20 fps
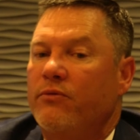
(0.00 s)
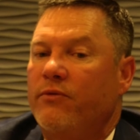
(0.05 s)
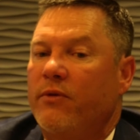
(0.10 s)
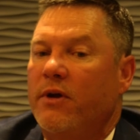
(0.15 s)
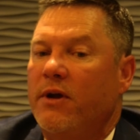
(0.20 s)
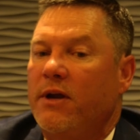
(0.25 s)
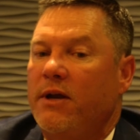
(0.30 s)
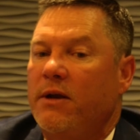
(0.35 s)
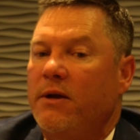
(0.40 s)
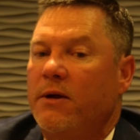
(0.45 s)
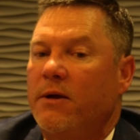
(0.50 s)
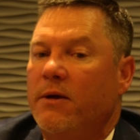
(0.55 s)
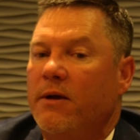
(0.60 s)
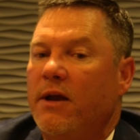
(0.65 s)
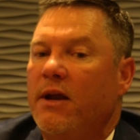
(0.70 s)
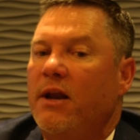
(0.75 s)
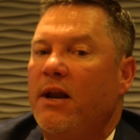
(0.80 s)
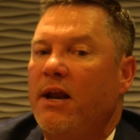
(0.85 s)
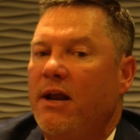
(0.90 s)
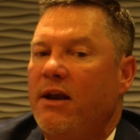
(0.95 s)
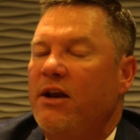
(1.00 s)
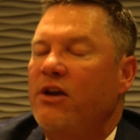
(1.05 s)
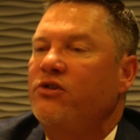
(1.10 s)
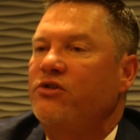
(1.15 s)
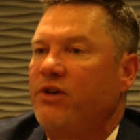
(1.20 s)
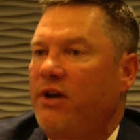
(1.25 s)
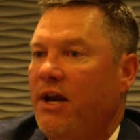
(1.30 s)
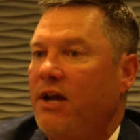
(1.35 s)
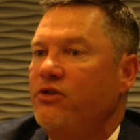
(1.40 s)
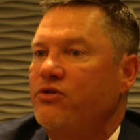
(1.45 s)
an
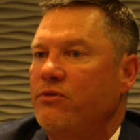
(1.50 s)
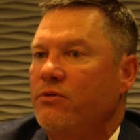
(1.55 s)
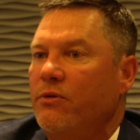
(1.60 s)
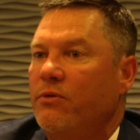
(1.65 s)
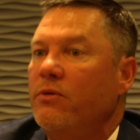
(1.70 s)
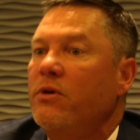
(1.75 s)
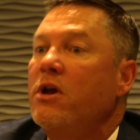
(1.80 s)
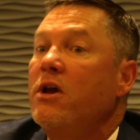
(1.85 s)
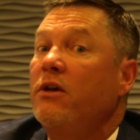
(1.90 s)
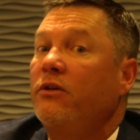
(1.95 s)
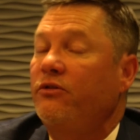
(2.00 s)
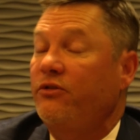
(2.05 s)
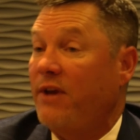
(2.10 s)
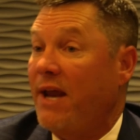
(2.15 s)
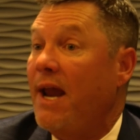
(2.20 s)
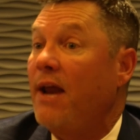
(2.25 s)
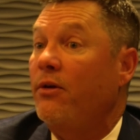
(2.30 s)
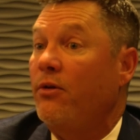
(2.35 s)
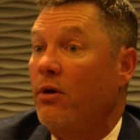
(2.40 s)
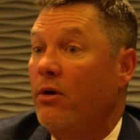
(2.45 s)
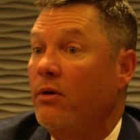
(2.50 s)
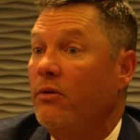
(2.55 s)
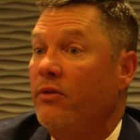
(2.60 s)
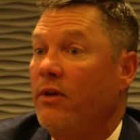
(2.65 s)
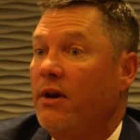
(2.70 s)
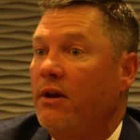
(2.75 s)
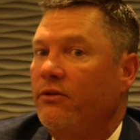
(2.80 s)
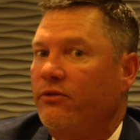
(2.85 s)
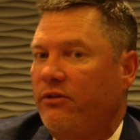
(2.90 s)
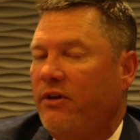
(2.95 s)
educational standard
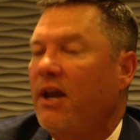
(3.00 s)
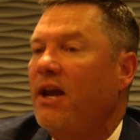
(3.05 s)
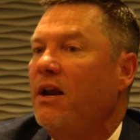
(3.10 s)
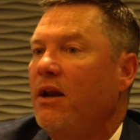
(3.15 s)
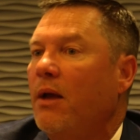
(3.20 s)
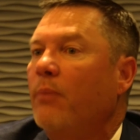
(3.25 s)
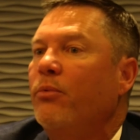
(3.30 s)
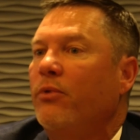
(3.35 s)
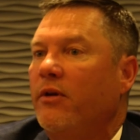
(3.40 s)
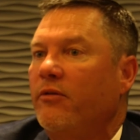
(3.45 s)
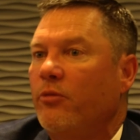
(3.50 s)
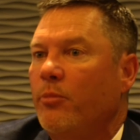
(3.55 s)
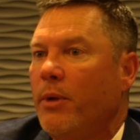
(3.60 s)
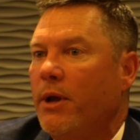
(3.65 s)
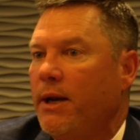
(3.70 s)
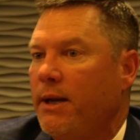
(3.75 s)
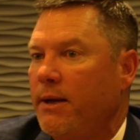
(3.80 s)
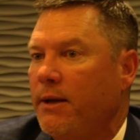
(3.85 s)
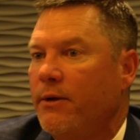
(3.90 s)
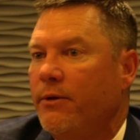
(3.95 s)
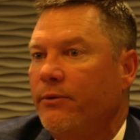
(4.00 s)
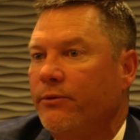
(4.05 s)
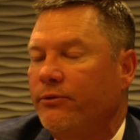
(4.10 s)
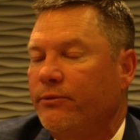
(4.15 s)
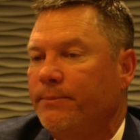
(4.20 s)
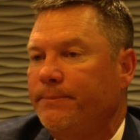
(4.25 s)
that is staying up with everybody else.